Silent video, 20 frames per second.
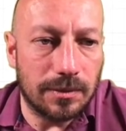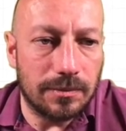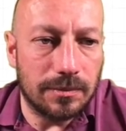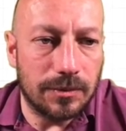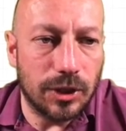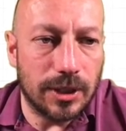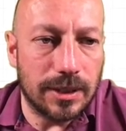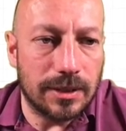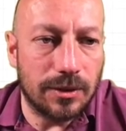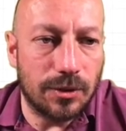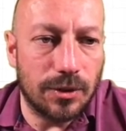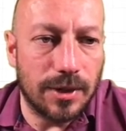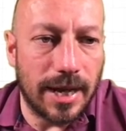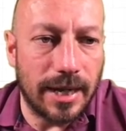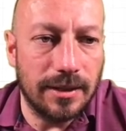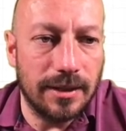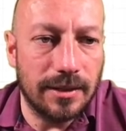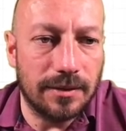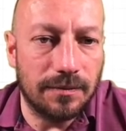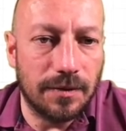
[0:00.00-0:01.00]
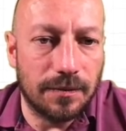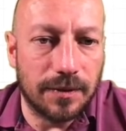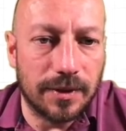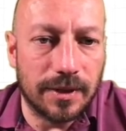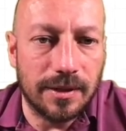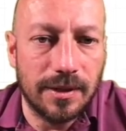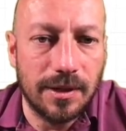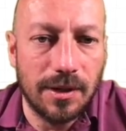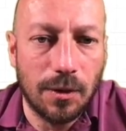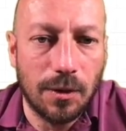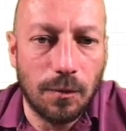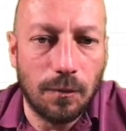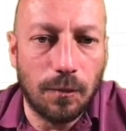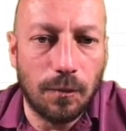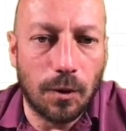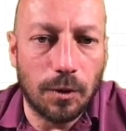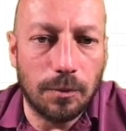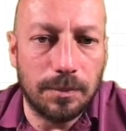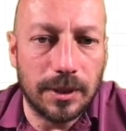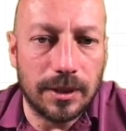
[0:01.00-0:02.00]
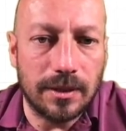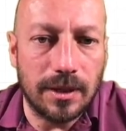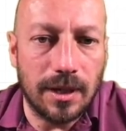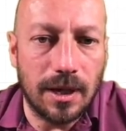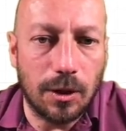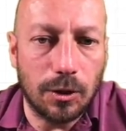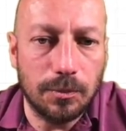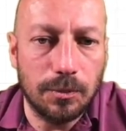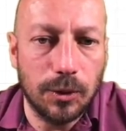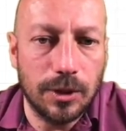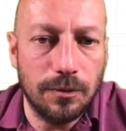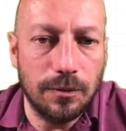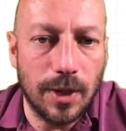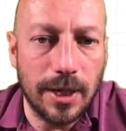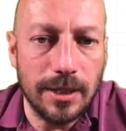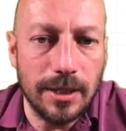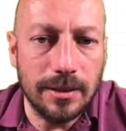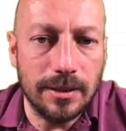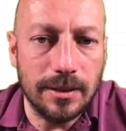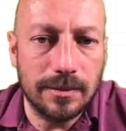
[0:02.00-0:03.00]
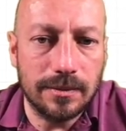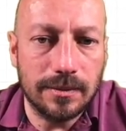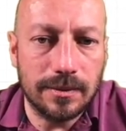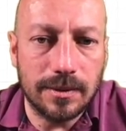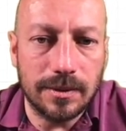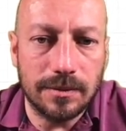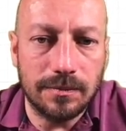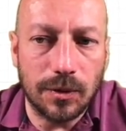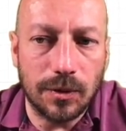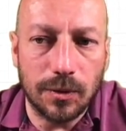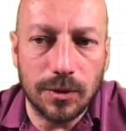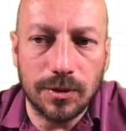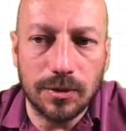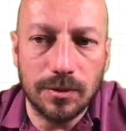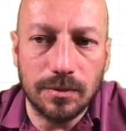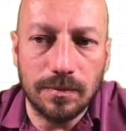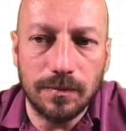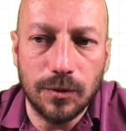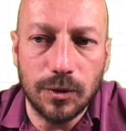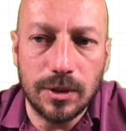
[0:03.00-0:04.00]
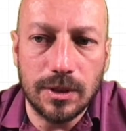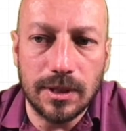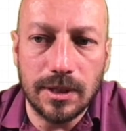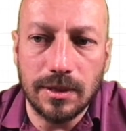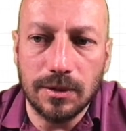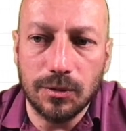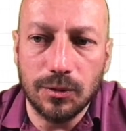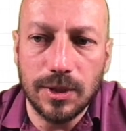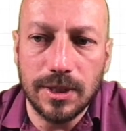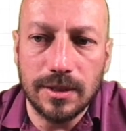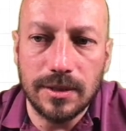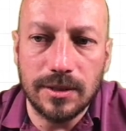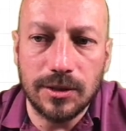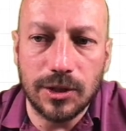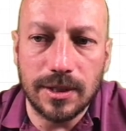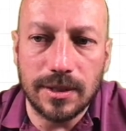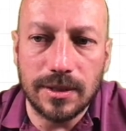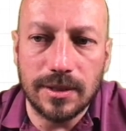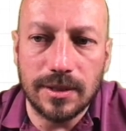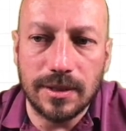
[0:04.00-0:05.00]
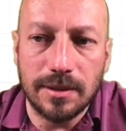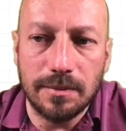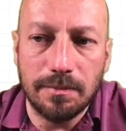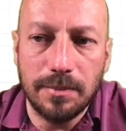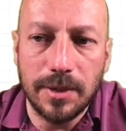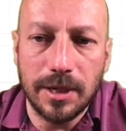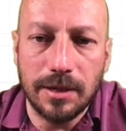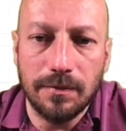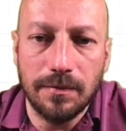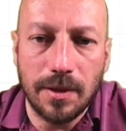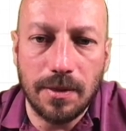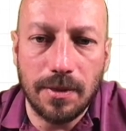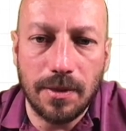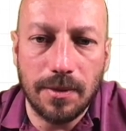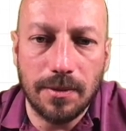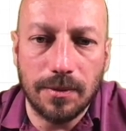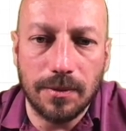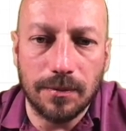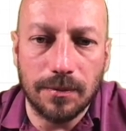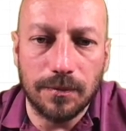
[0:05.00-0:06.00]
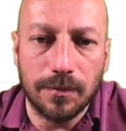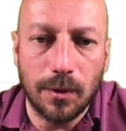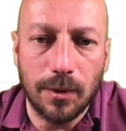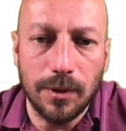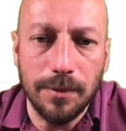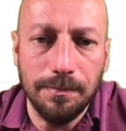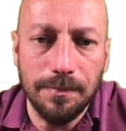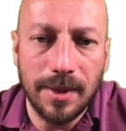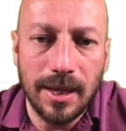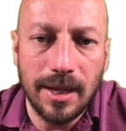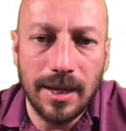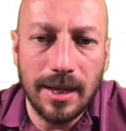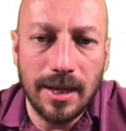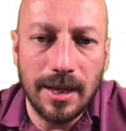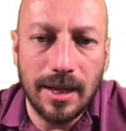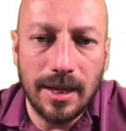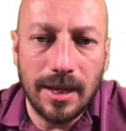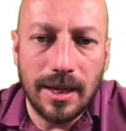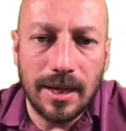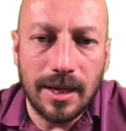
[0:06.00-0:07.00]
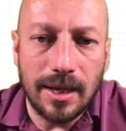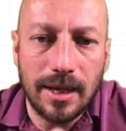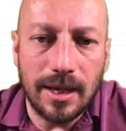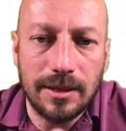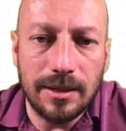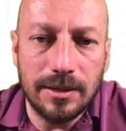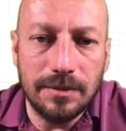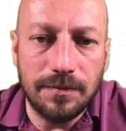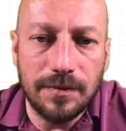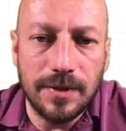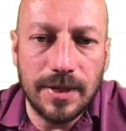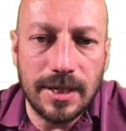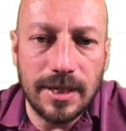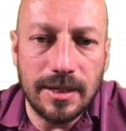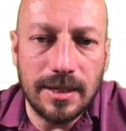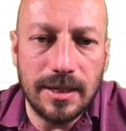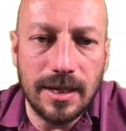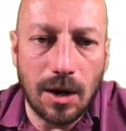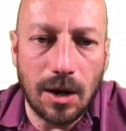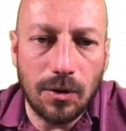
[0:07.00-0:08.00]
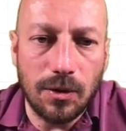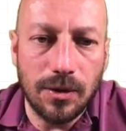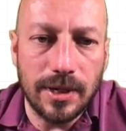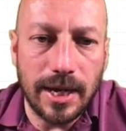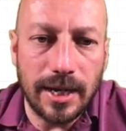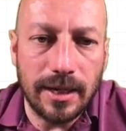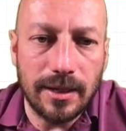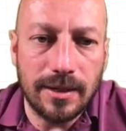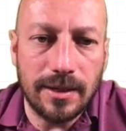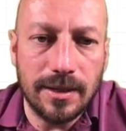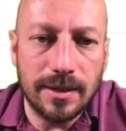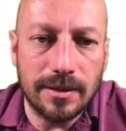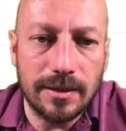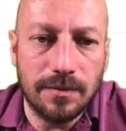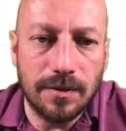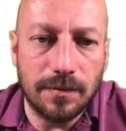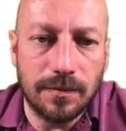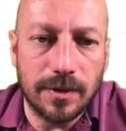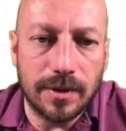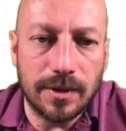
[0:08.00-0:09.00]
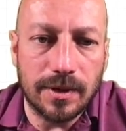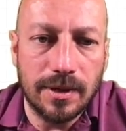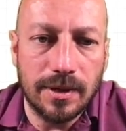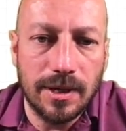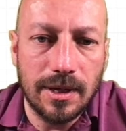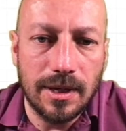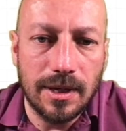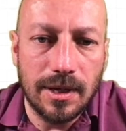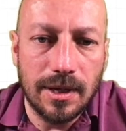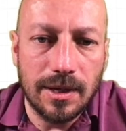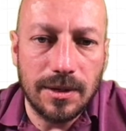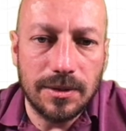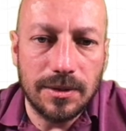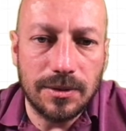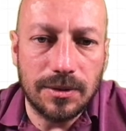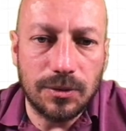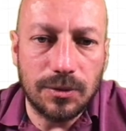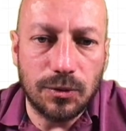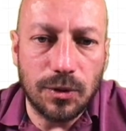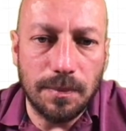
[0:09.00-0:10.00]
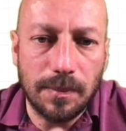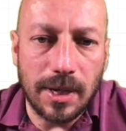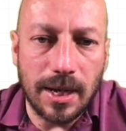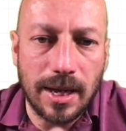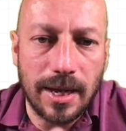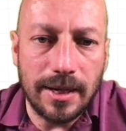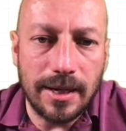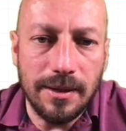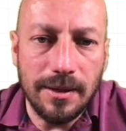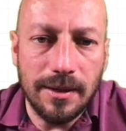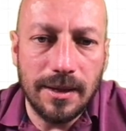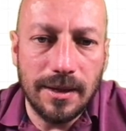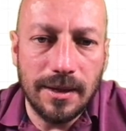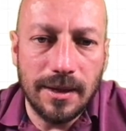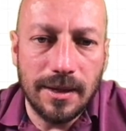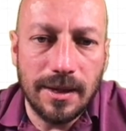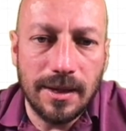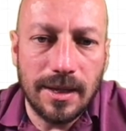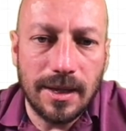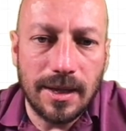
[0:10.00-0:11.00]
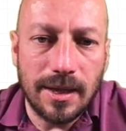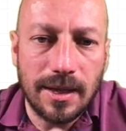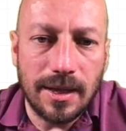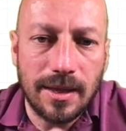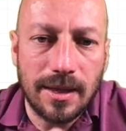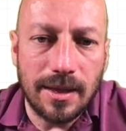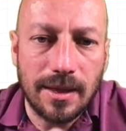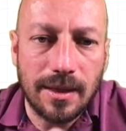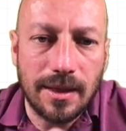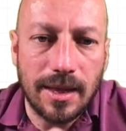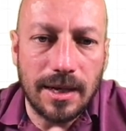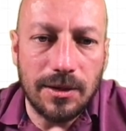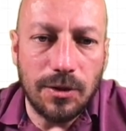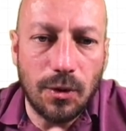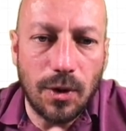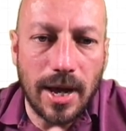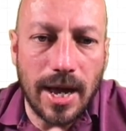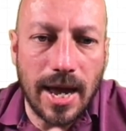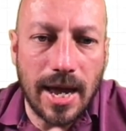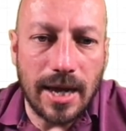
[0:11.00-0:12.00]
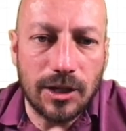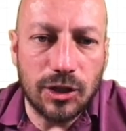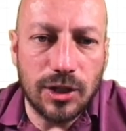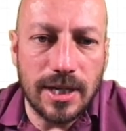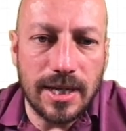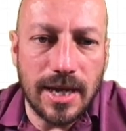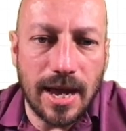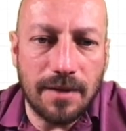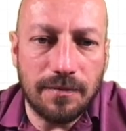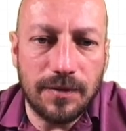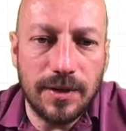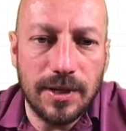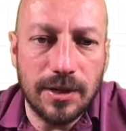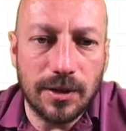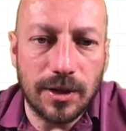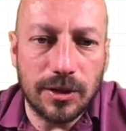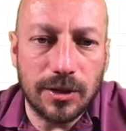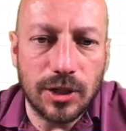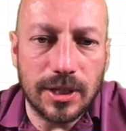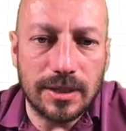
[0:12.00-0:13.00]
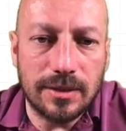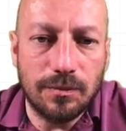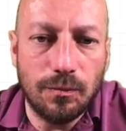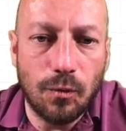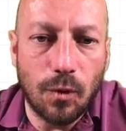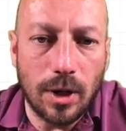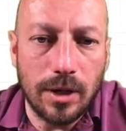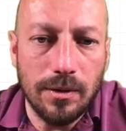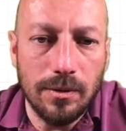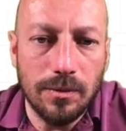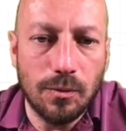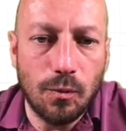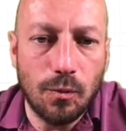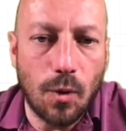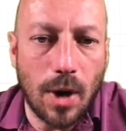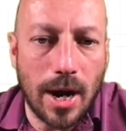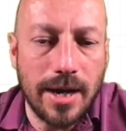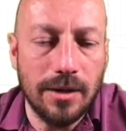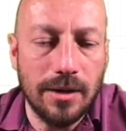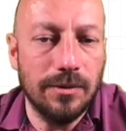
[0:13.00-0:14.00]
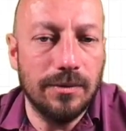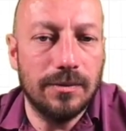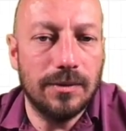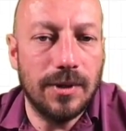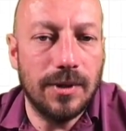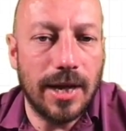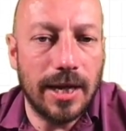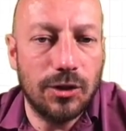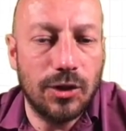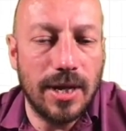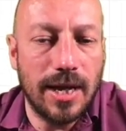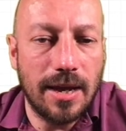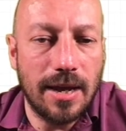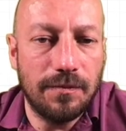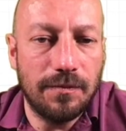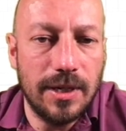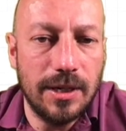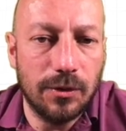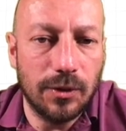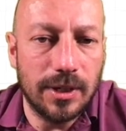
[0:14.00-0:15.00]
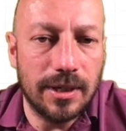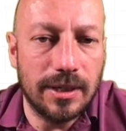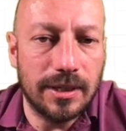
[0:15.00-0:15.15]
just connect it with a 4-bit output device, and we also would increase just the bit width to 4. And if we now connect this with a strip line, then you actually have here not just one wire, you actually have here